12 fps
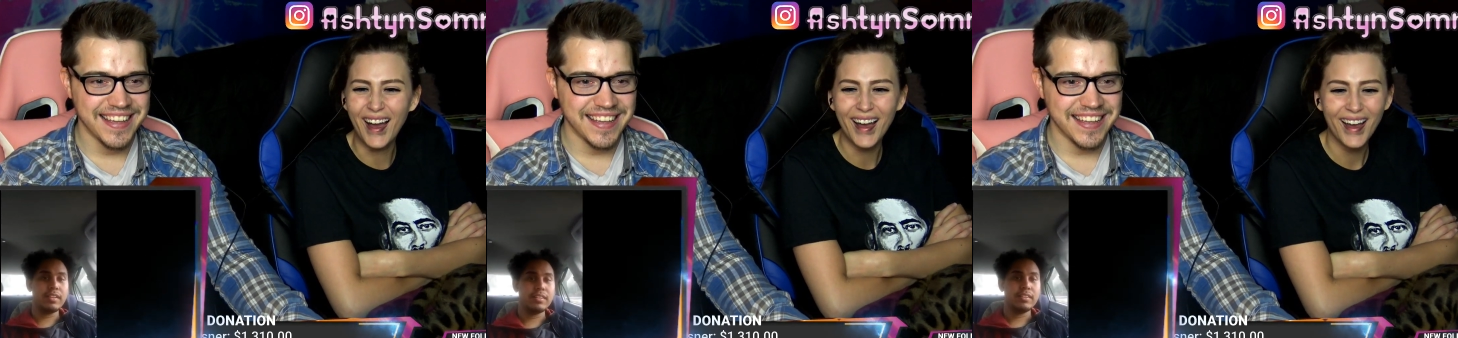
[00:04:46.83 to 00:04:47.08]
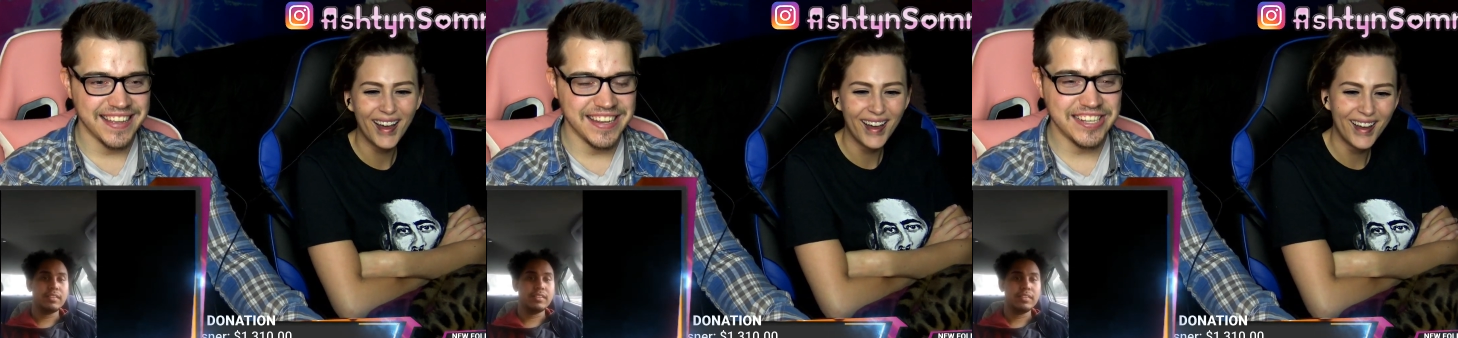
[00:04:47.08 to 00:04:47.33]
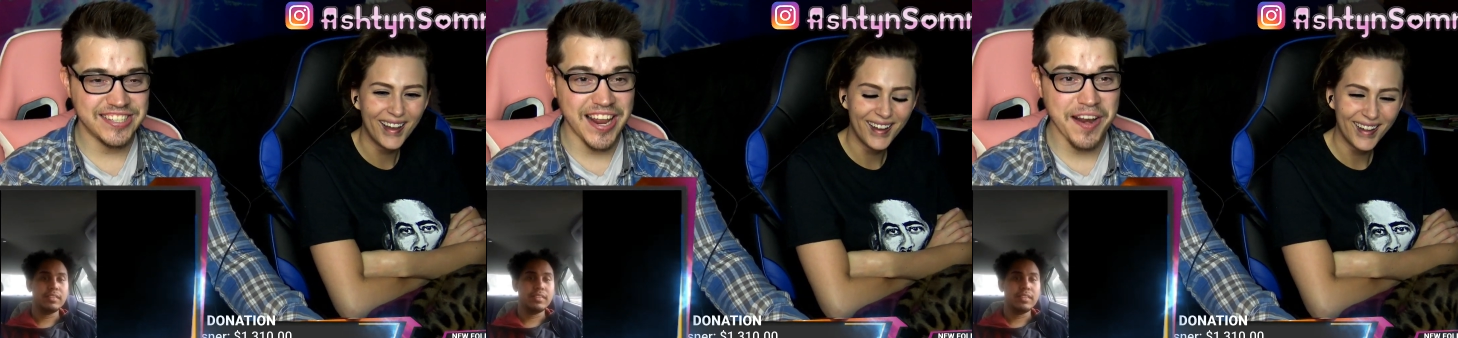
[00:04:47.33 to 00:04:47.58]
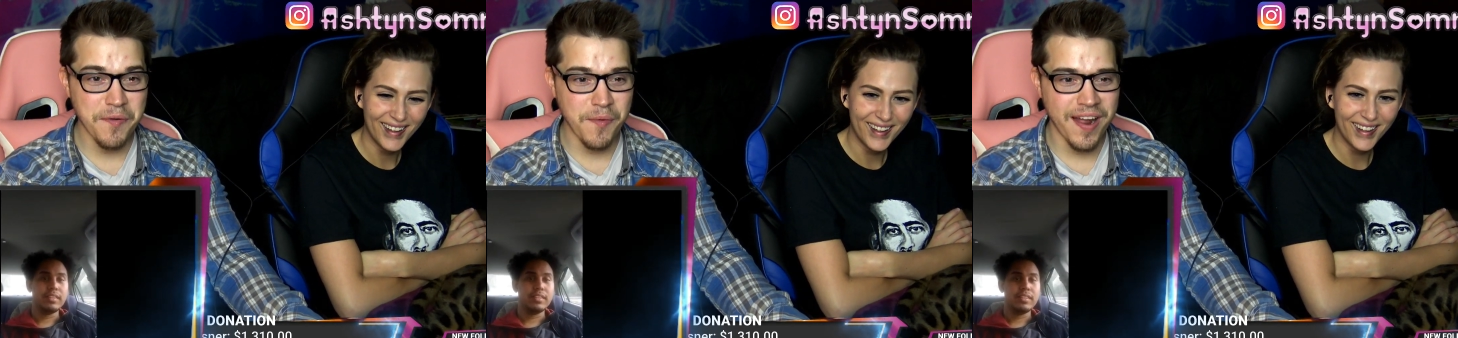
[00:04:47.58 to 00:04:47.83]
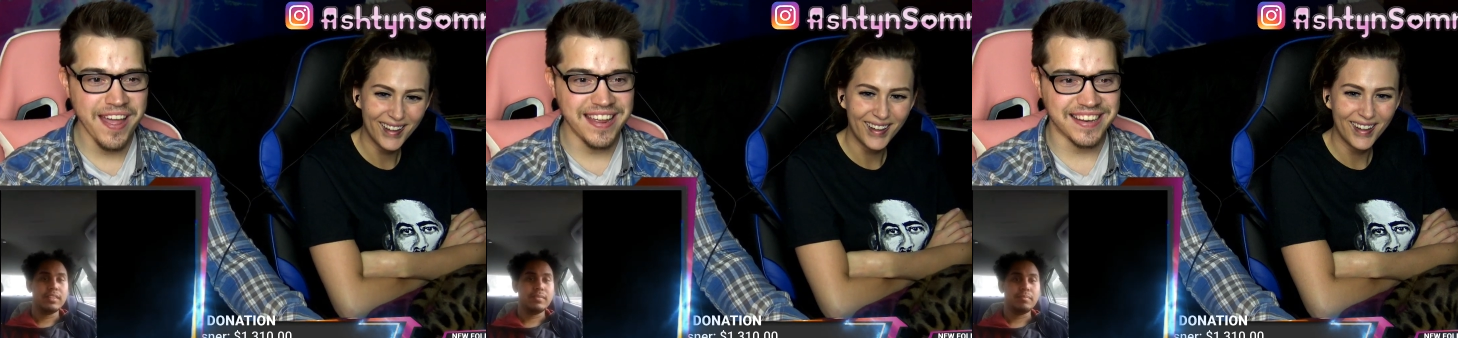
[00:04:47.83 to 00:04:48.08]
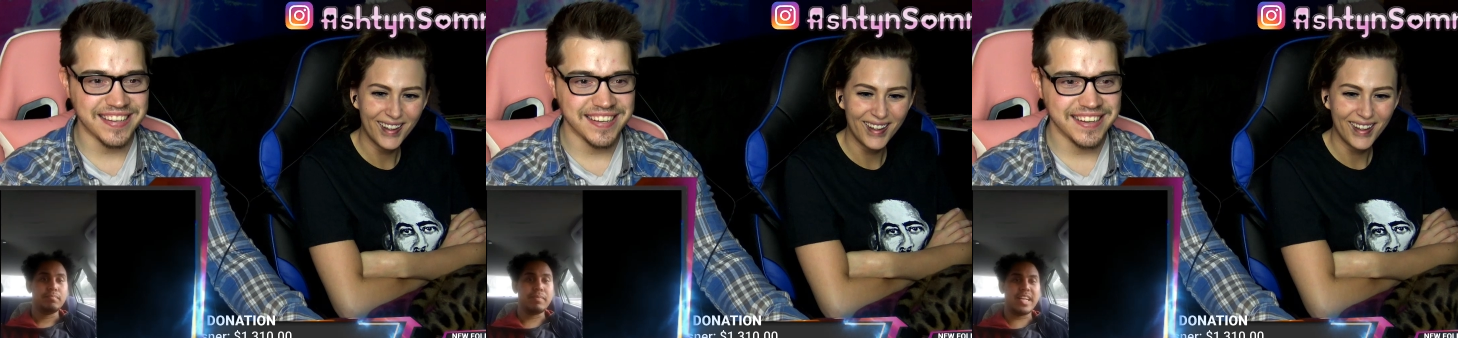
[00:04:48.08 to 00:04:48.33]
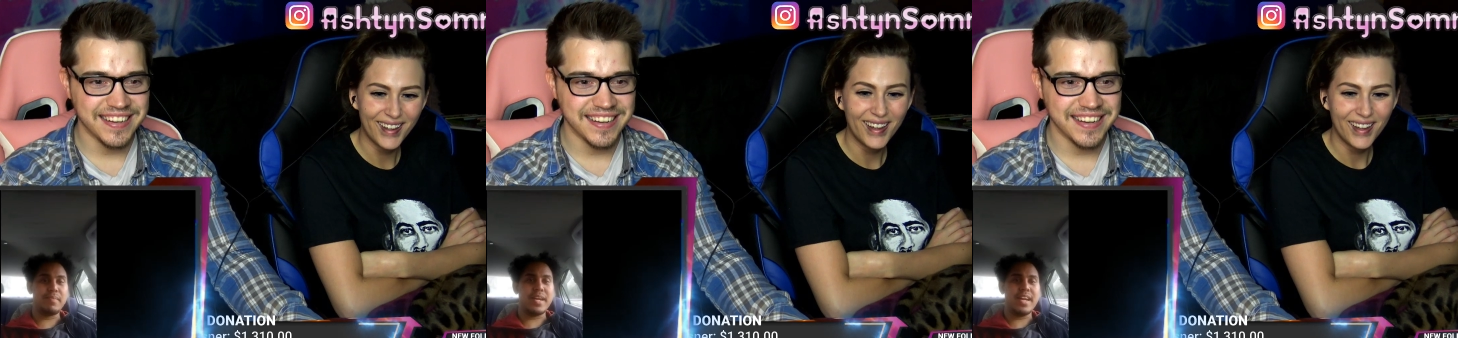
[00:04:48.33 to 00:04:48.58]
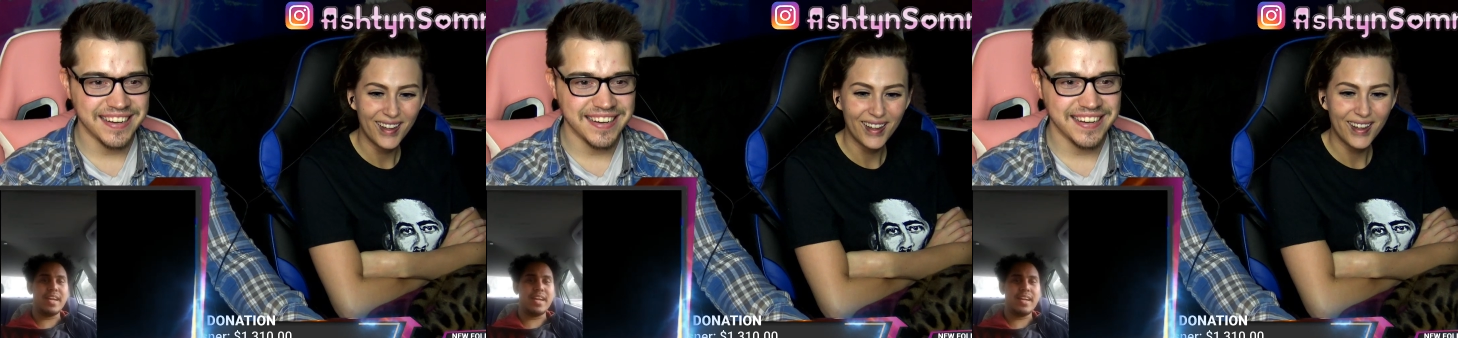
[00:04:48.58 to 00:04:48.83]
Speaker 1: he said it right.
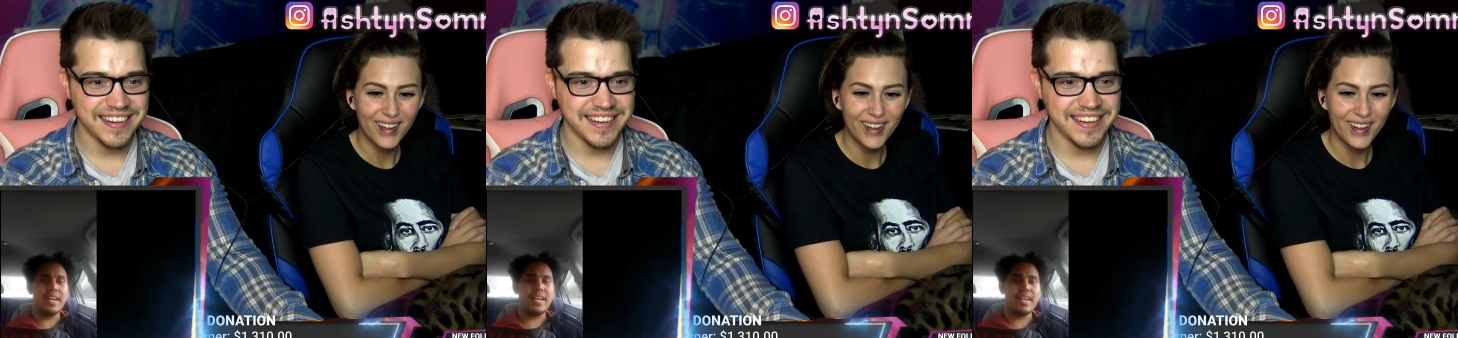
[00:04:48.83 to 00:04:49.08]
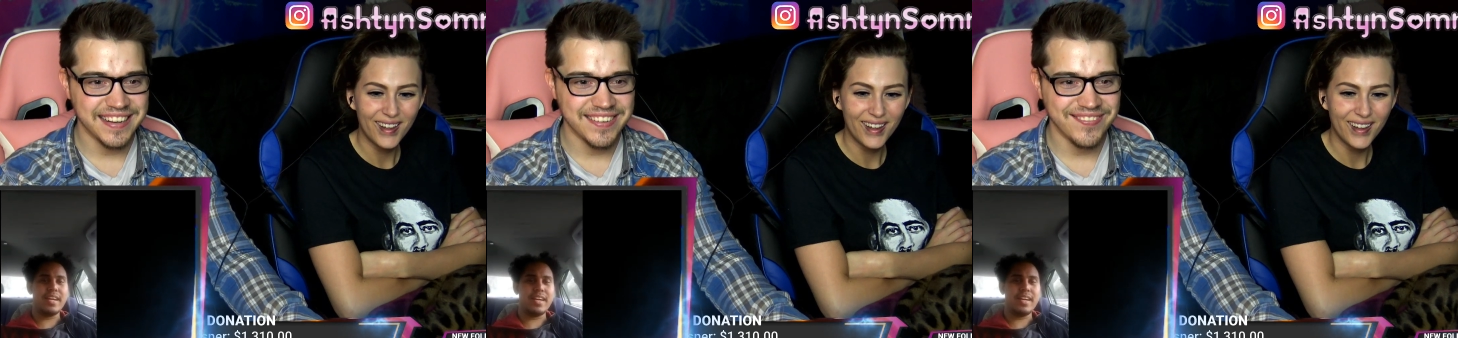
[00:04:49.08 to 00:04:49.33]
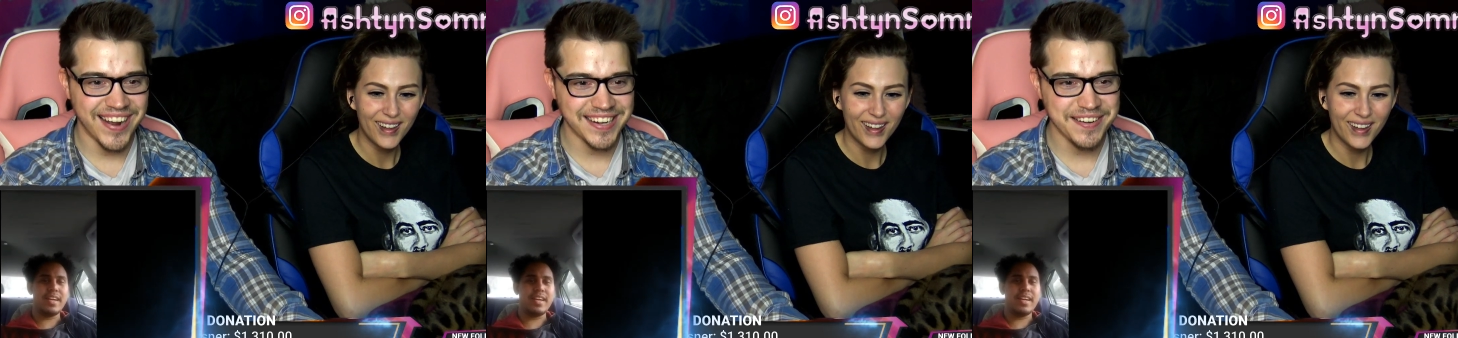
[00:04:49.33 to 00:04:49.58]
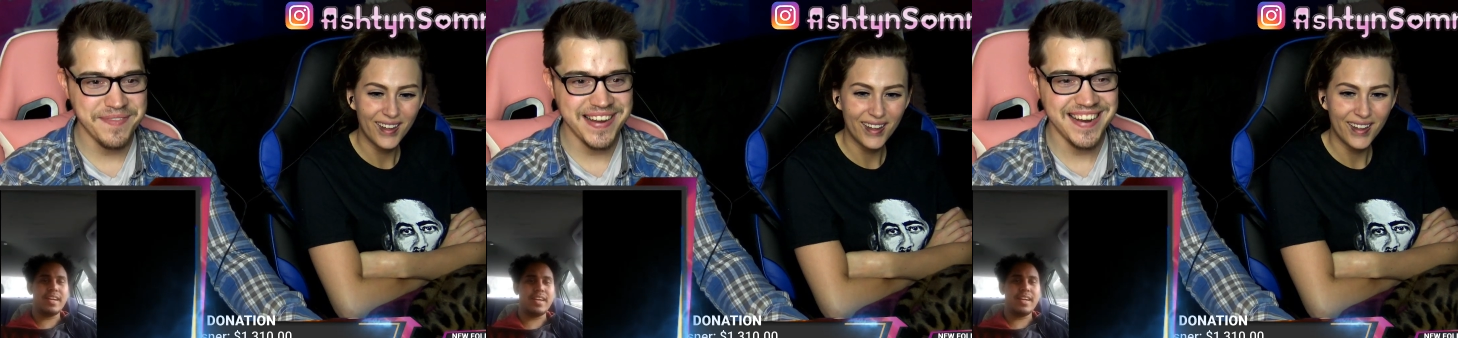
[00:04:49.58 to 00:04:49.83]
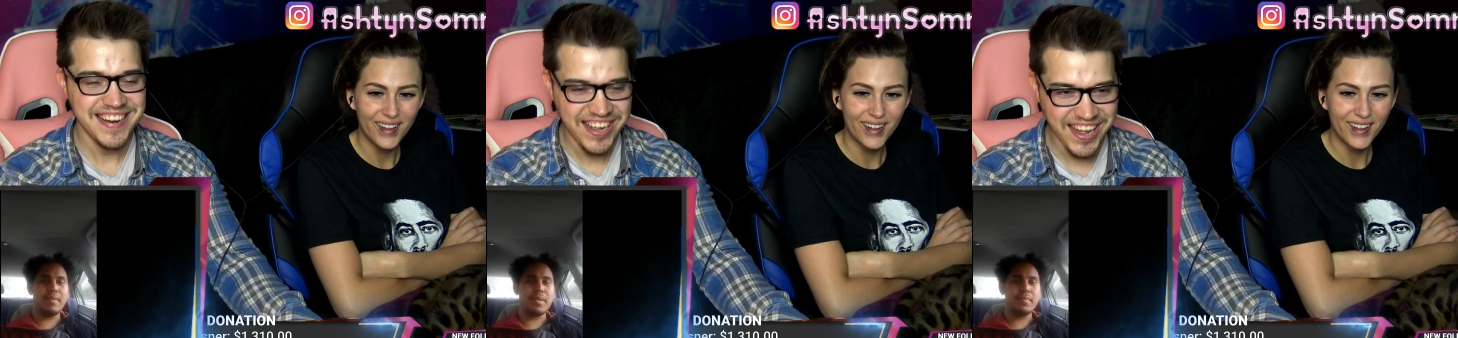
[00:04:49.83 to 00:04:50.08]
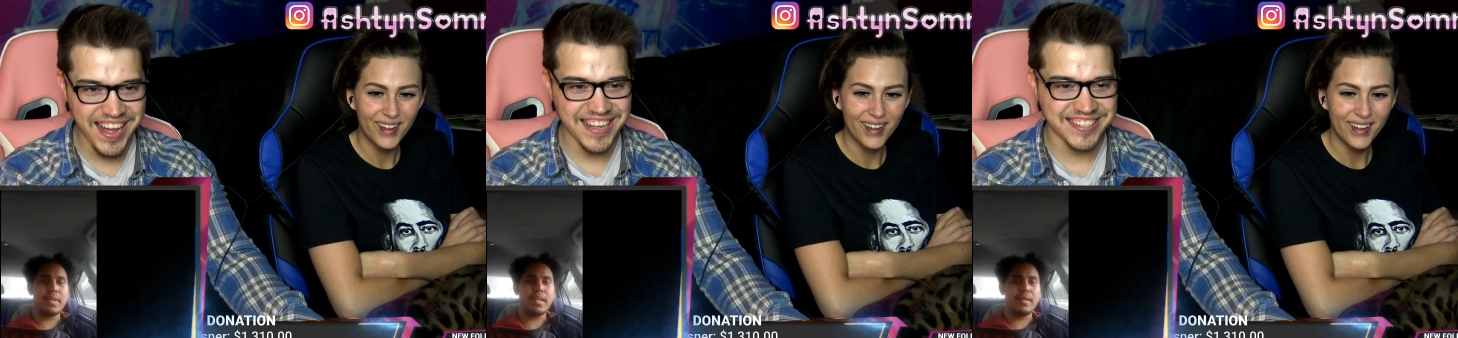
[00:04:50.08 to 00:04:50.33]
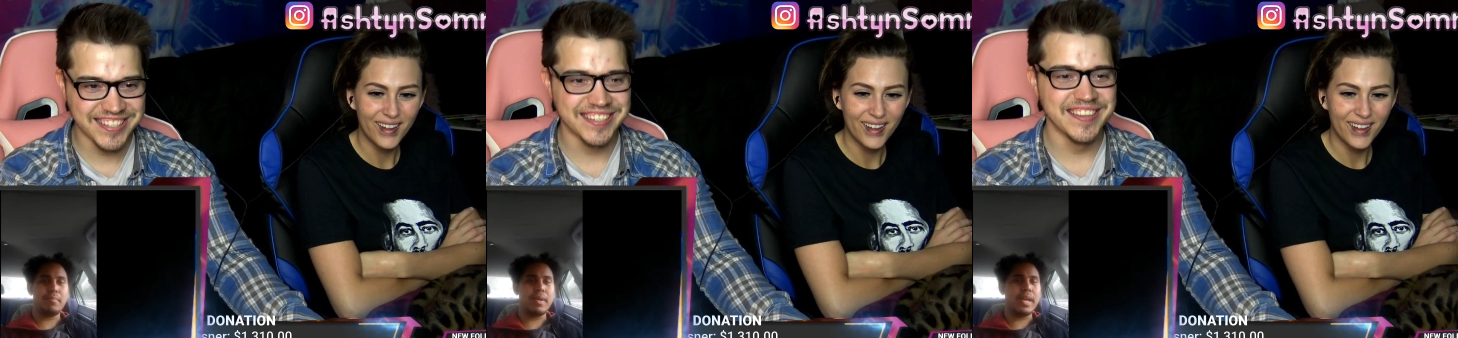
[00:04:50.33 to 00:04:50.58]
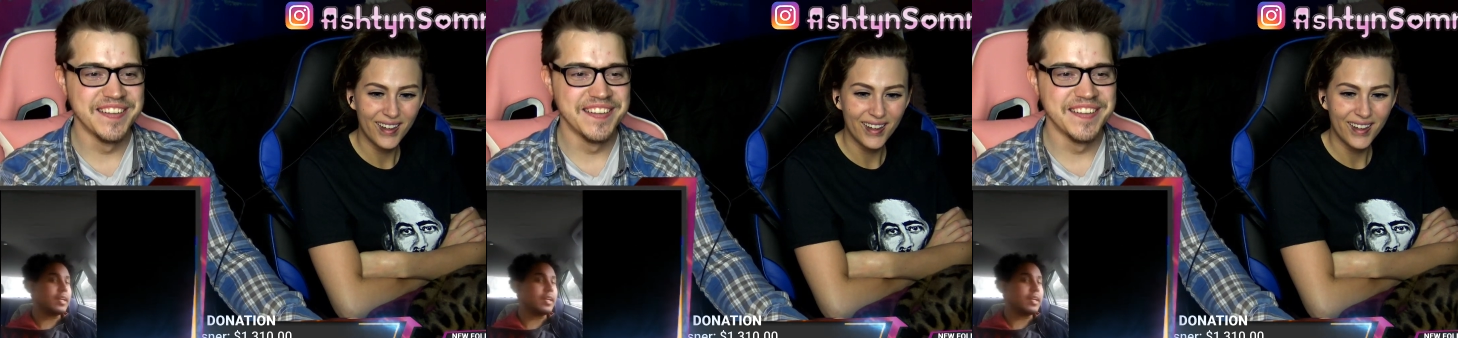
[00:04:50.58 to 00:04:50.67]
McNamee. McNamee, yes.